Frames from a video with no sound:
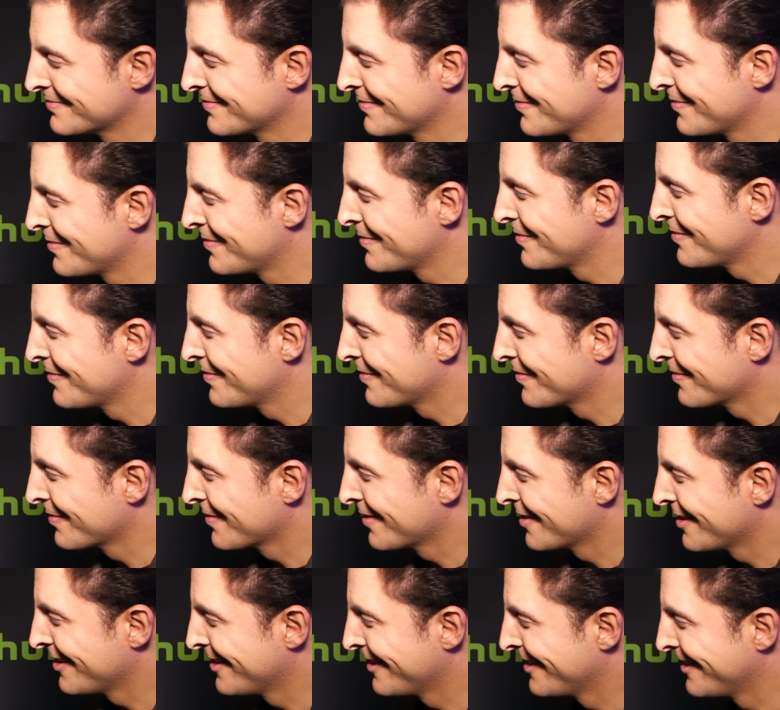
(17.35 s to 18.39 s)

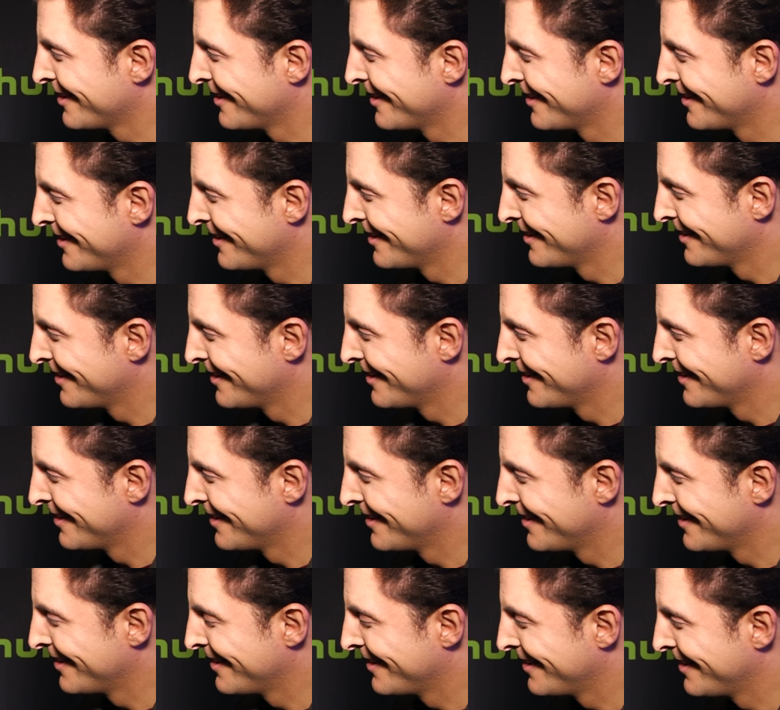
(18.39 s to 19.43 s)

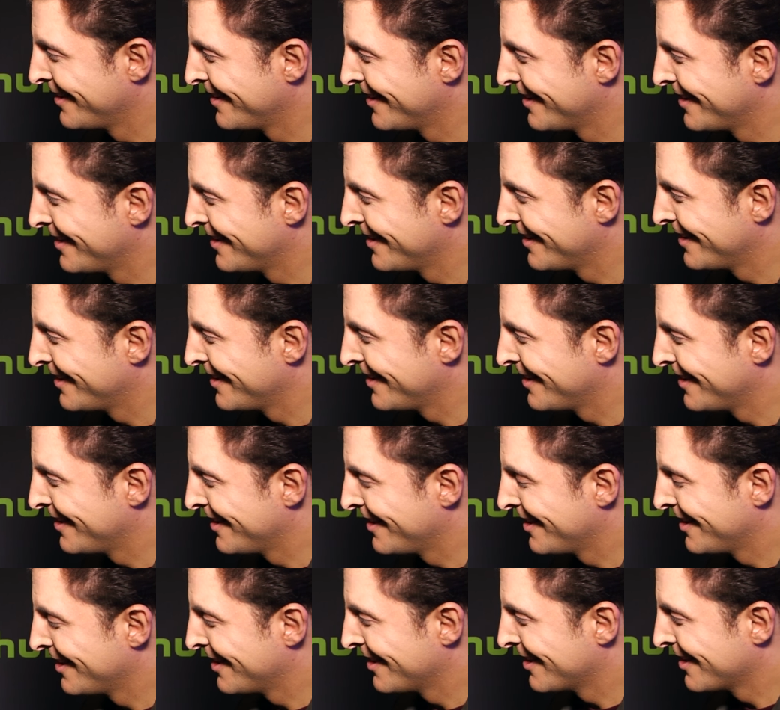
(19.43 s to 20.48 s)

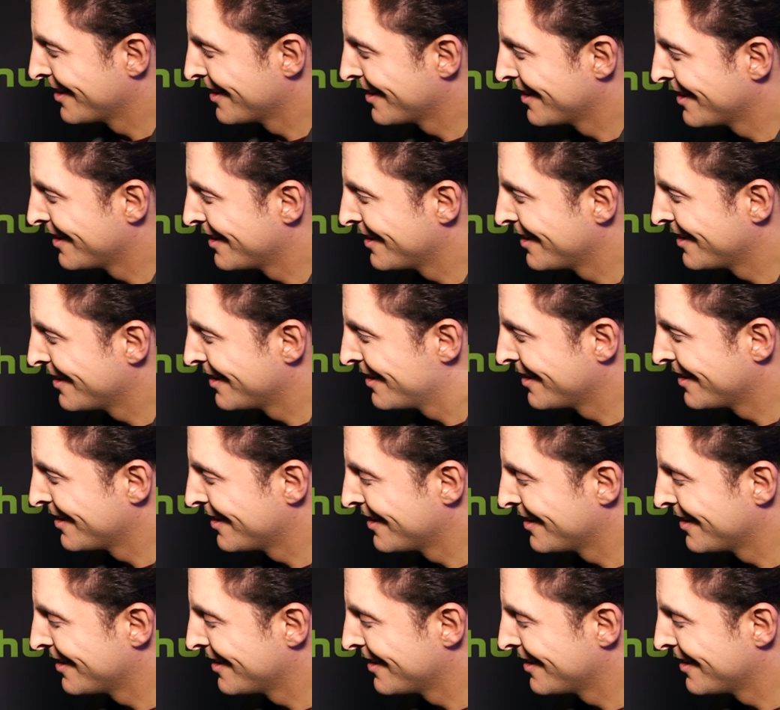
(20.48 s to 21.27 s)
This person isn't speaking.